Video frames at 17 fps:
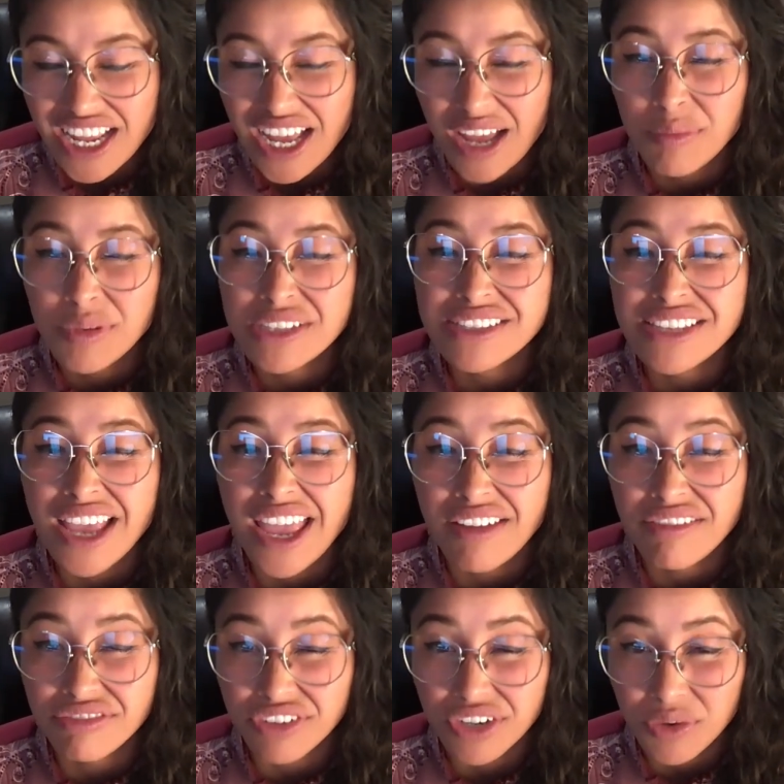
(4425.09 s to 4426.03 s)
it happens
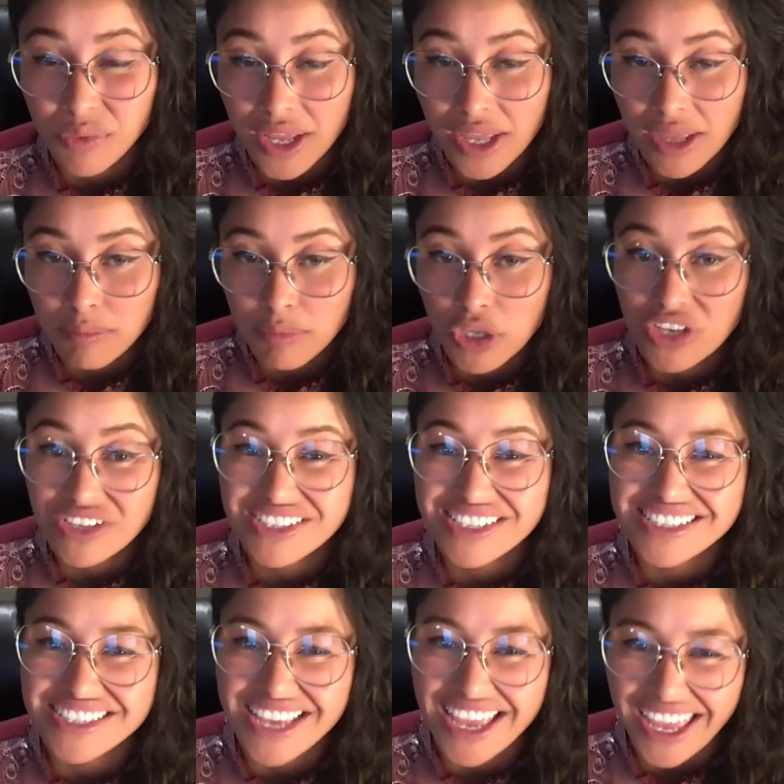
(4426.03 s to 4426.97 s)
everywhere because
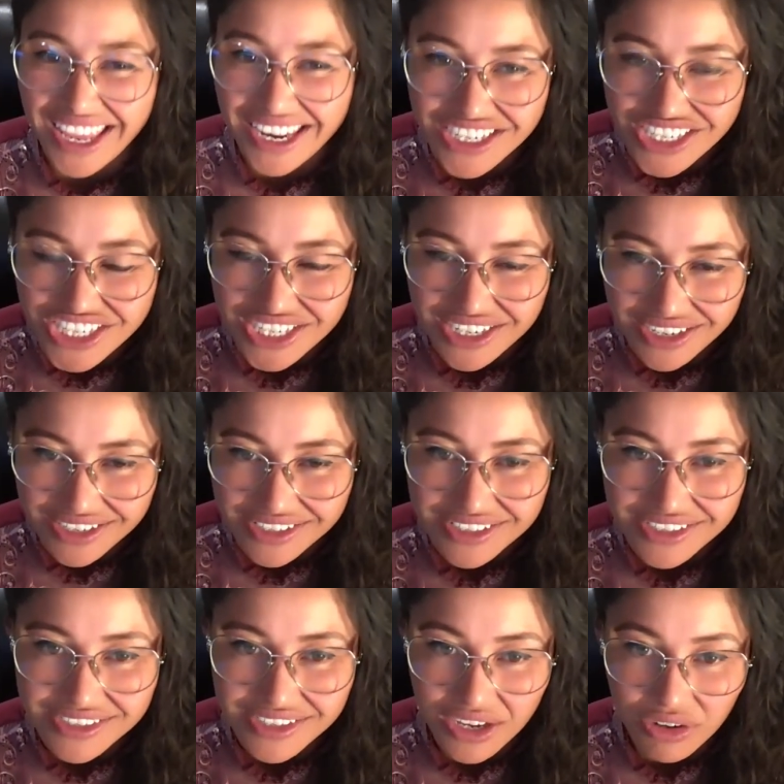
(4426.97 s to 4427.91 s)
it's energy
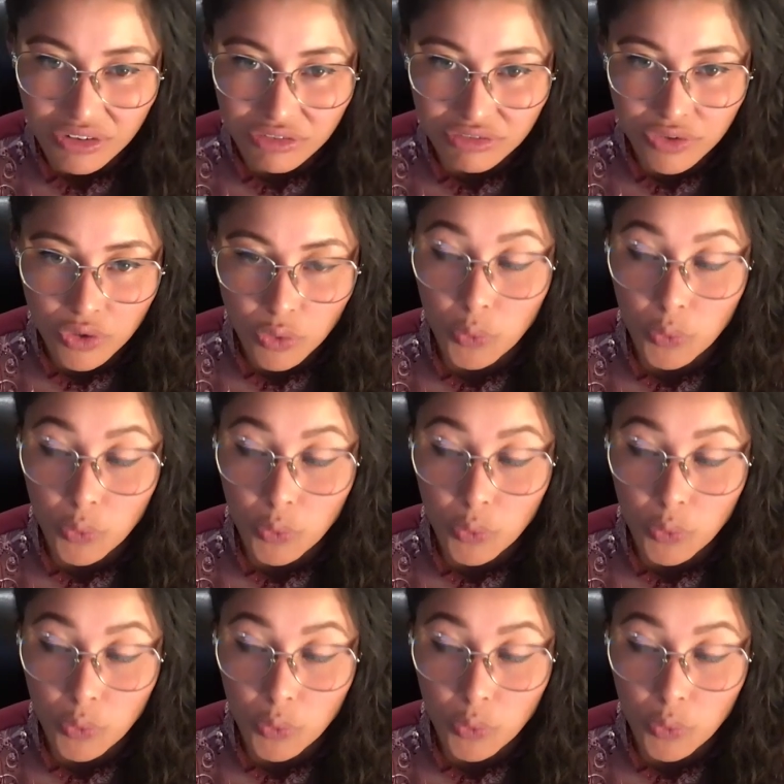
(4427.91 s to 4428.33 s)
itself.